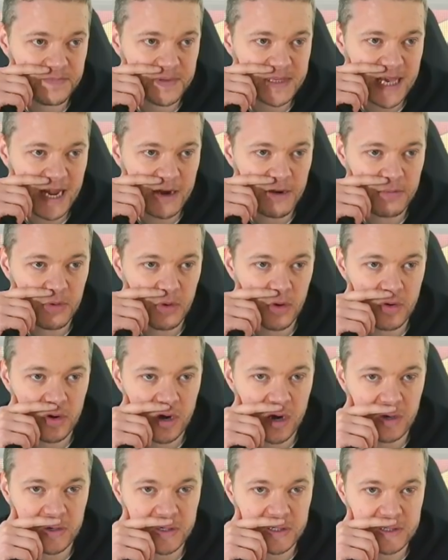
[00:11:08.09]
Terrible
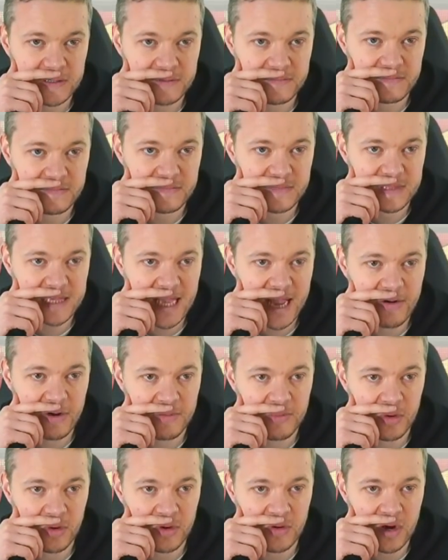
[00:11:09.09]
cross.
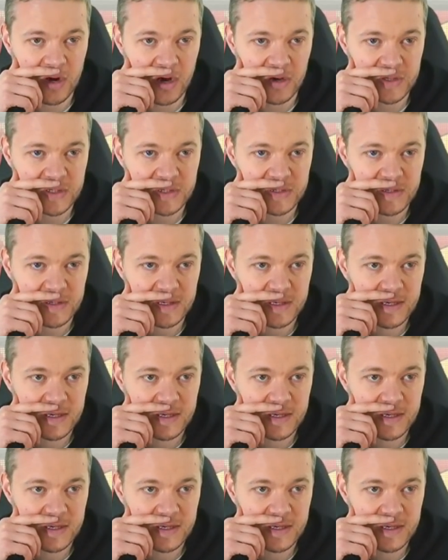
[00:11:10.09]
Terrible cross.